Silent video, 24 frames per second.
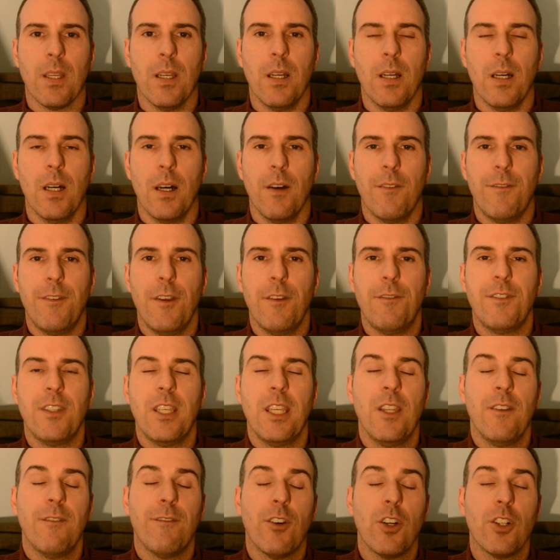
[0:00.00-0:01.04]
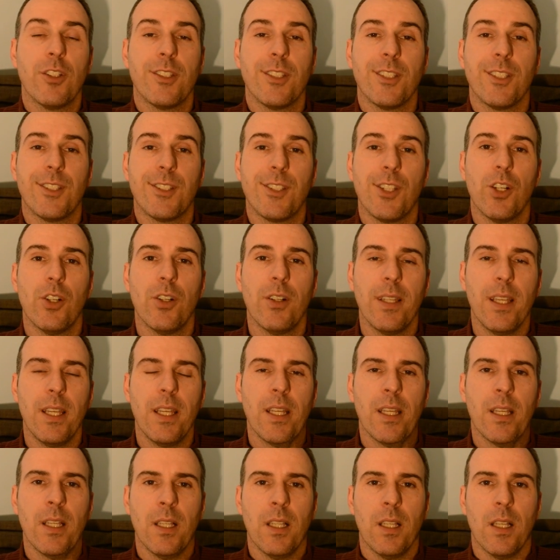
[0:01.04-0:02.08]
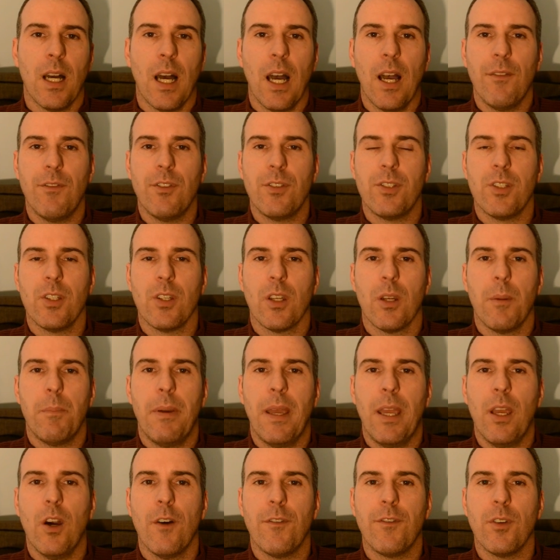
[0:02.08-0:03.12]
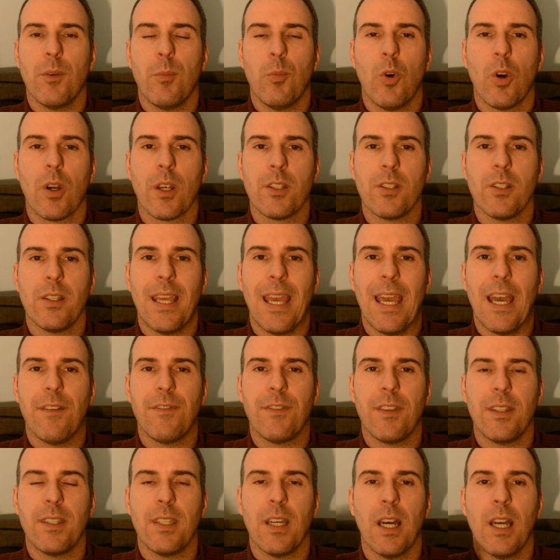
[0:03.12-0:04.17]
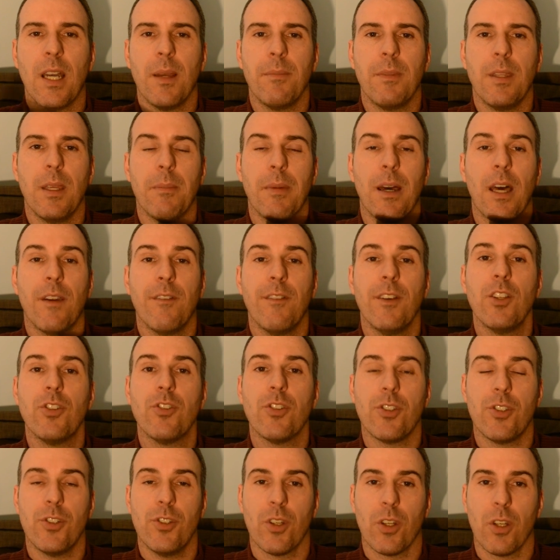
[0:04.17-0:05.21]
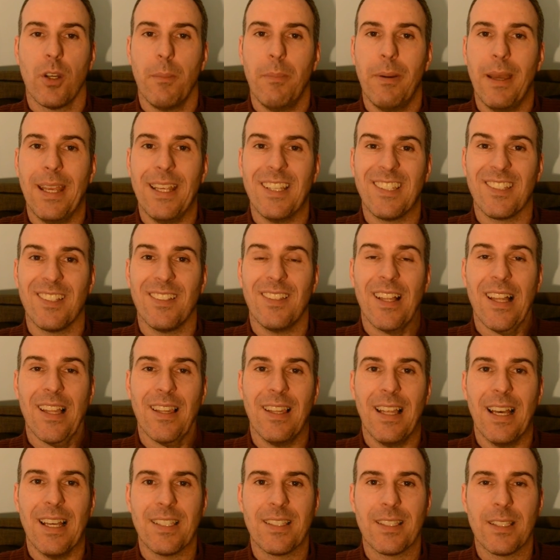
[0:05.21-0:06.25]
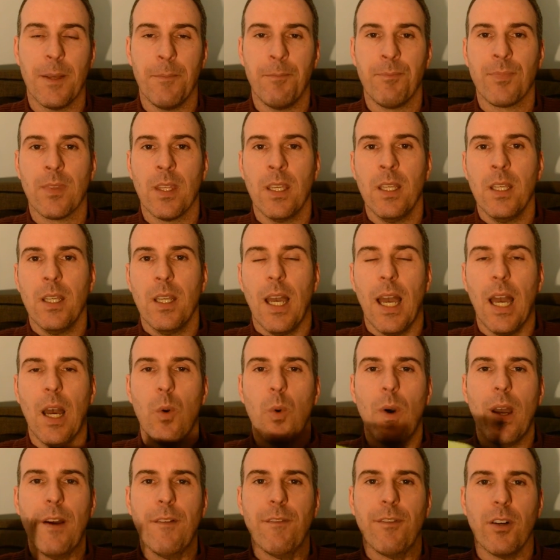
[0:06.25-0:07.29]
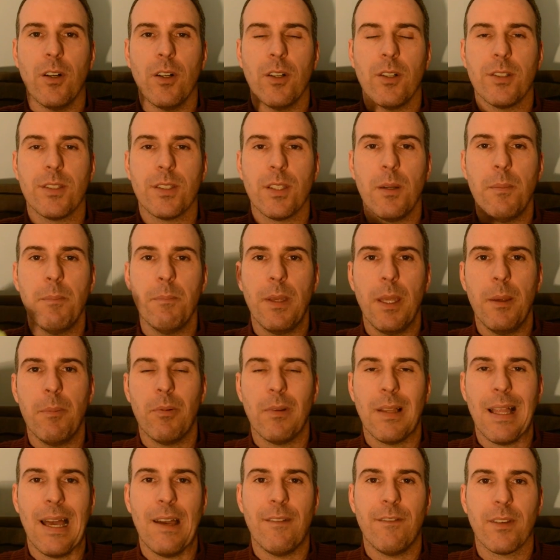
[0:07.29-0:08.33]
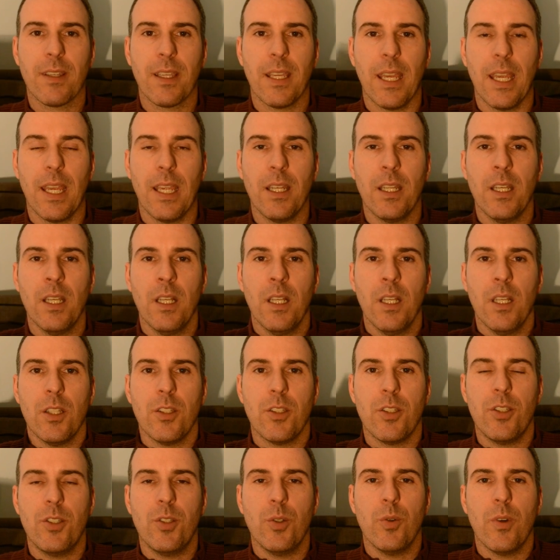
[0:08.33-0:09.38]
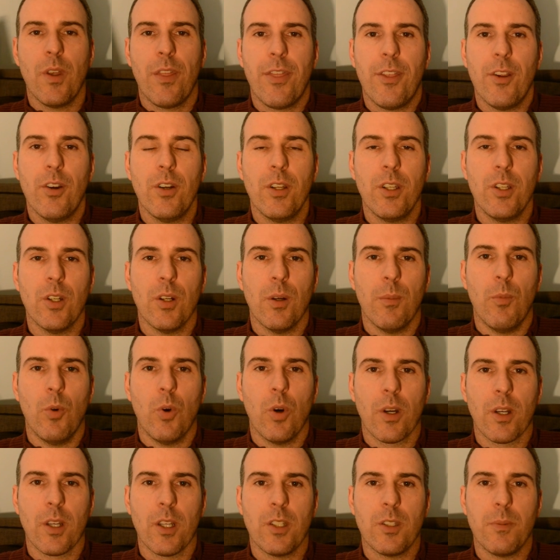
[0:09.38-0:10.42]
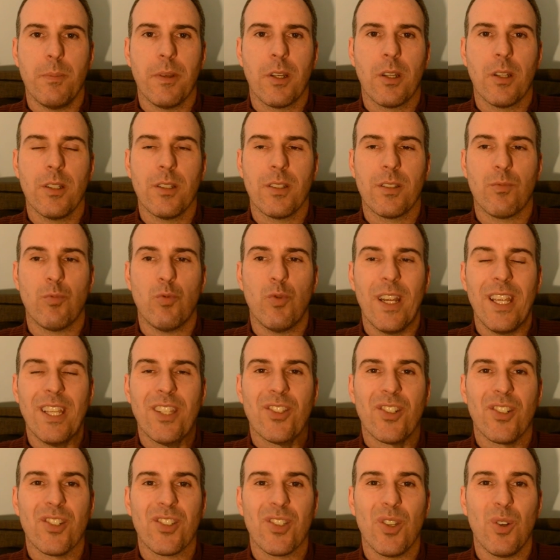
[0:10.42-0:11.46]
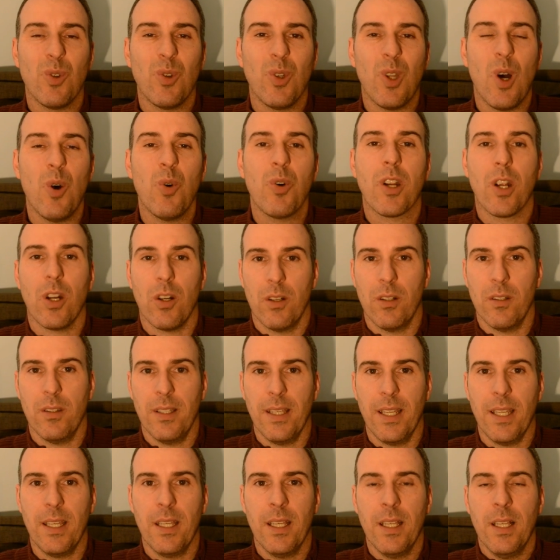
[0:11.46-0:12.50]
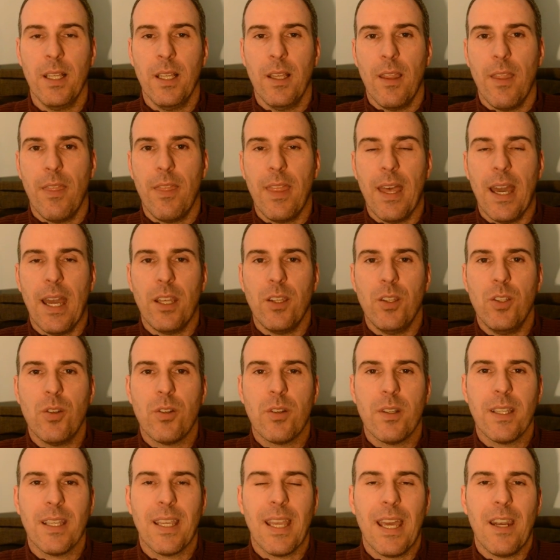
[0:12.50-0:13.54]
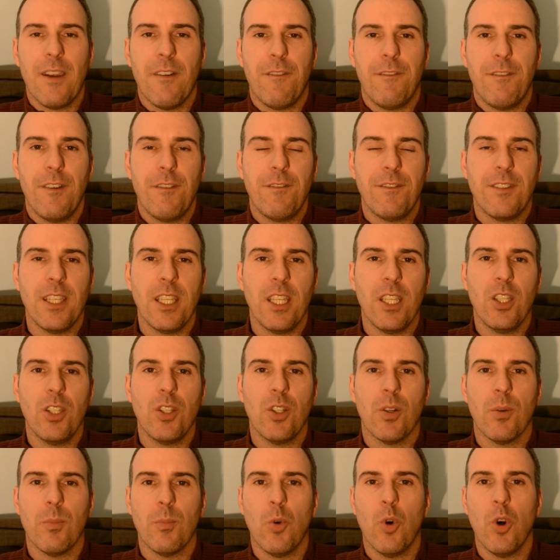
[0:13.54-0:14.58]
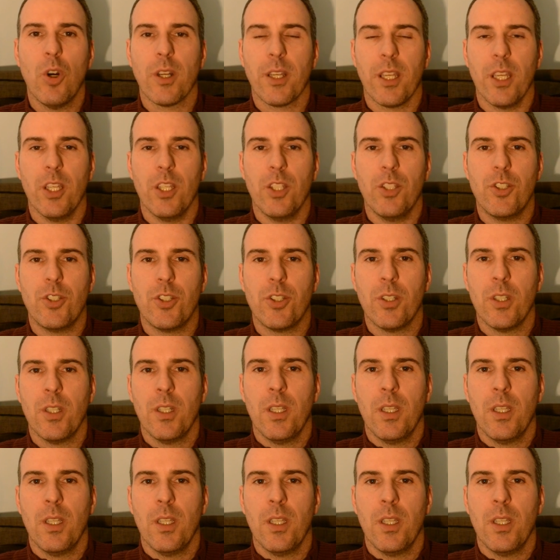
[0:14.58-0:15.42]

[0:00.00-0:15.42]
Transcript: Uh, 15 versus 30, obviously you're going to pay off your mortgage in half the time. The amount of interest you're going to pay is a lot less. However, some people advocate to do a 30-year mortgage because rates are so low currently that you can get a 15-year mortgage